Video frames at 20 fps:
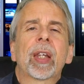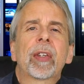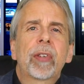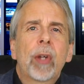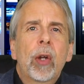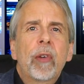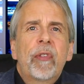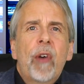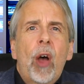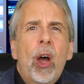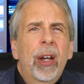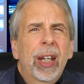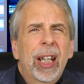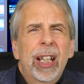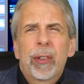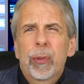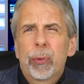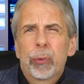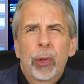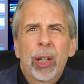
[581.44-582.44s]
So far,
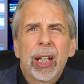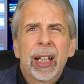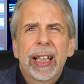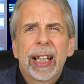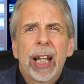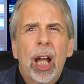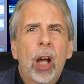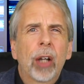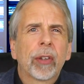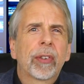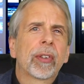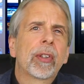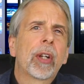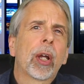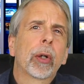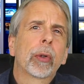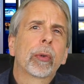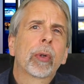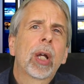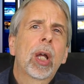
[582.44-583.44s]
it's really hard to
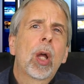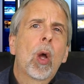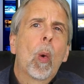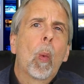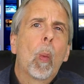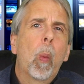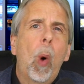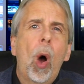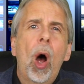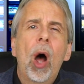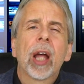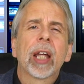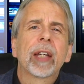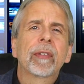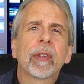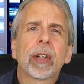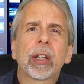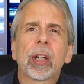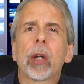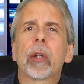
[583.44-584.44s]
know
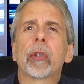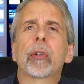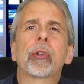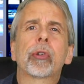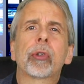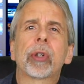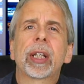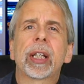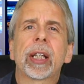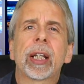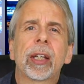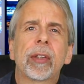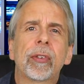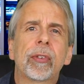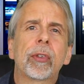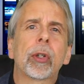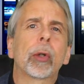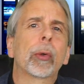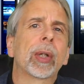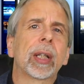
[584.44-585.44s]
why the country
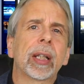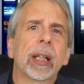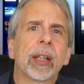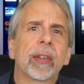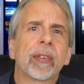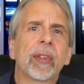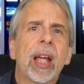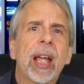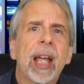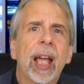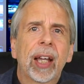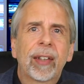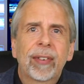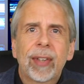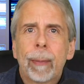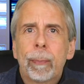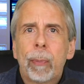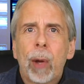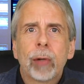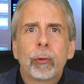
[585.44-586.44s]
is doing this,
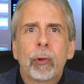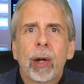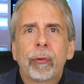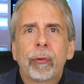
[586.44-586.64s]
except by